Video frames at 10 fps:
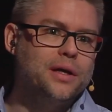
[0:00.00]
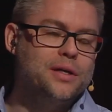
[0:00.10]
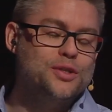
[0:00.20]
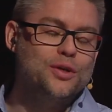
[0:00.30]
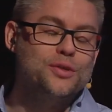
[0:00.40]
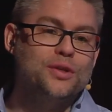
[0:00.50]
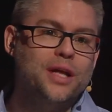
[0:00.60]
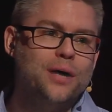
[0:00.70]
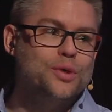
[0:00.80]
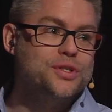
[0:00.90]
So
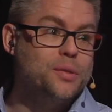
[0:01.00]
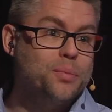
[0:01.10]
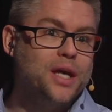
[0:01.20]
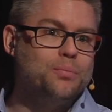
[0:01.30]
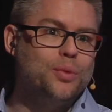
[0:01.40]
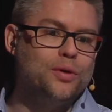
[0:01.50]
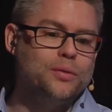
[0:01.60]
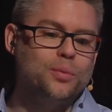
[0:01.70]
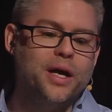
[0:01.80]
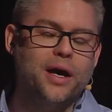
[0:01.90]
that was the pain point.
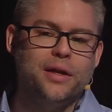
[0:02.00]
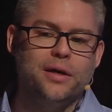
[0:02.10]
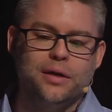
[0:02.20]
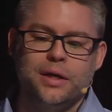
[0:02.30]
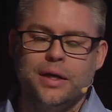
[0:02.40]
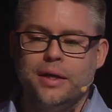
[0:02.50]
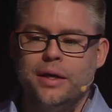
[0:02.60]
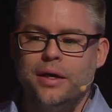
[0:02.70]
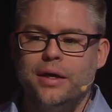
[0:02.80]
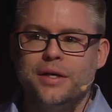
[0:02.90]
We had a
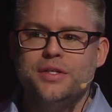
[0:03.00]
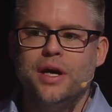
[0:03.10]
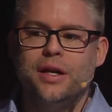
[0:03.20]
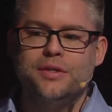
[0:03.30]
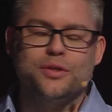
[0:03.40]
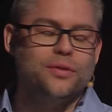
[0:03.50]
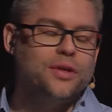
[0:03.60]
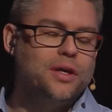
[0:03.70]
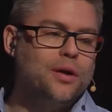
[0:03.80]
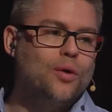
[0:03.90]
challenge on
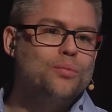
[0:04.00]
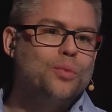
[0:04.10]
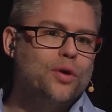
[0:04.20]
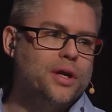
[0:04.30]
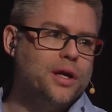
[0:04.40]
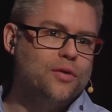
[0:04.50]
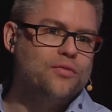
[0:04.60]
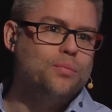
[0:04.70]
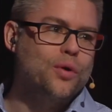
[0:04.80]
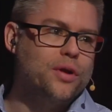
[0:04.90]
the onboarding and
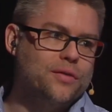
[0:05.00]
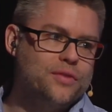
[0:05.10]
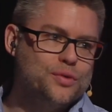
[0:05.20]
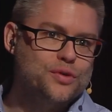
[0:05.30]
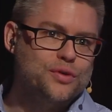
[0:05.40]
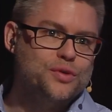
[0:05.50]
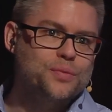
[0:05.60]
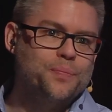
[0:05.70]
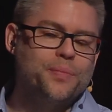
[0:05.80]
offboarding of users.